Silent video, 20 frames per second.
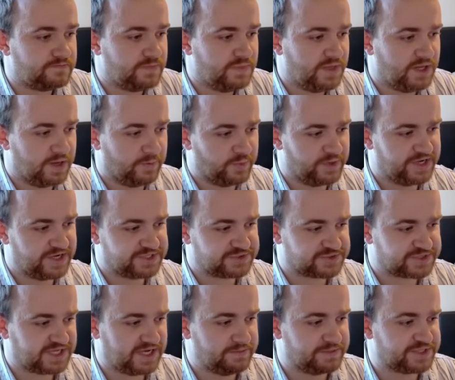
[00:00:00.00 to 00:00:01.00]
And we get to
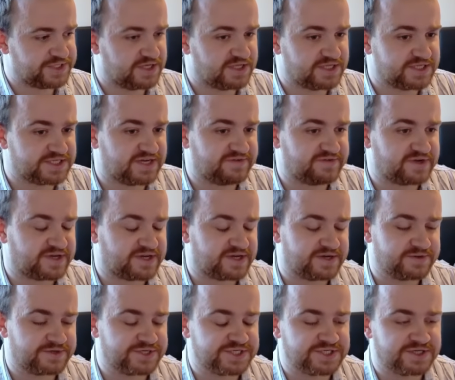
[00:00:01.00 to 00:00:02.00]
establish another 7k,
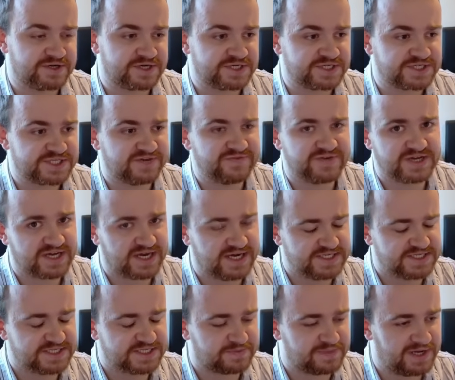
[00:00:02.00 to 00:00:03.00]
which is nice.
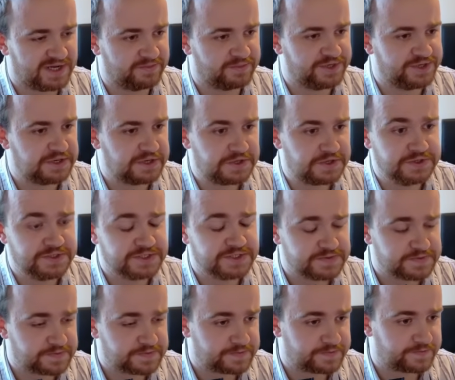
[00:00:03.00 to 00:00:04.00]
7ks into Blackbeard are good.
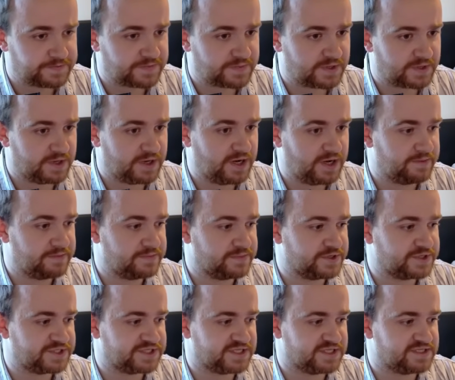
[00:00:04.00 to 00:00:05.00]

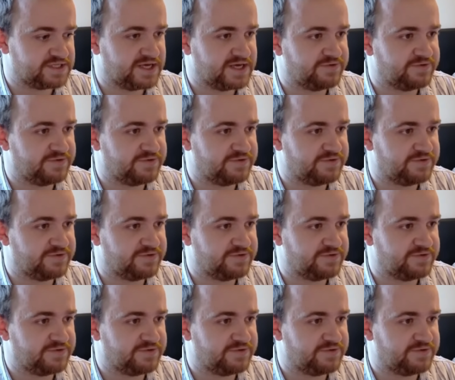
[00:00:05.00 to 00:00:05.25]
Because they